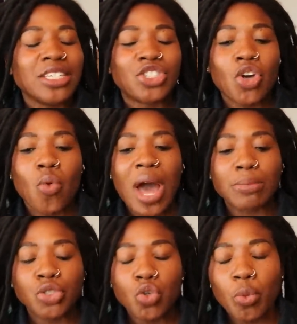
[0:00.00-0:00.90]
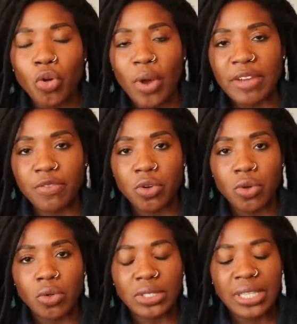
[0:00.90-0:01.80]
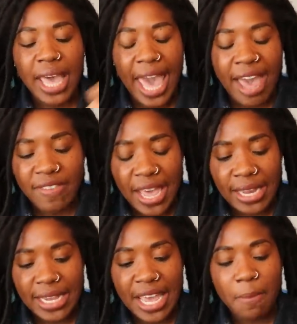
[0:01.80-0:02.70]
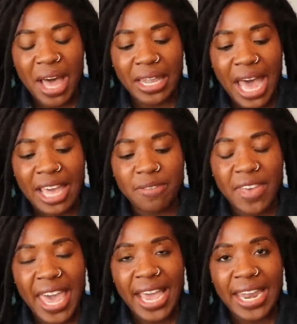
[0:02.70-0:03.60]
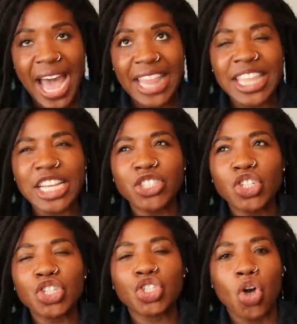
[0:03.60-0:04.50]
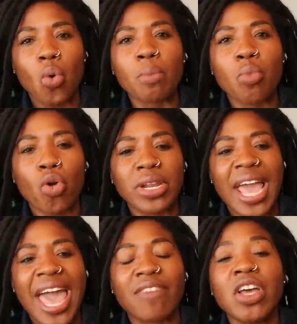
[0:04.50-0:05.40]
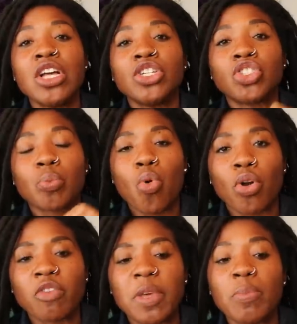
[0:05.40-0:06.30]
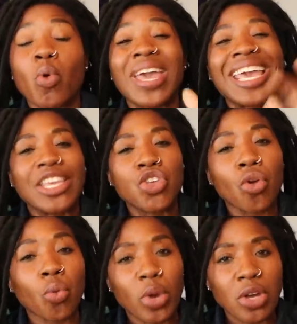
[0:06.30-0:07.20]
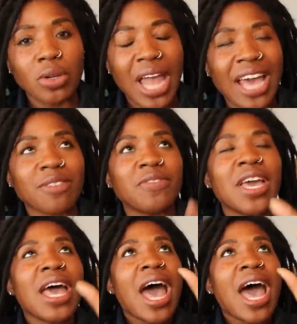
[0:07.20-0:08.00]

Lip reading: So I'm super grateful to have Andy in my life. And I think it's just so important to have supportive people in your real life.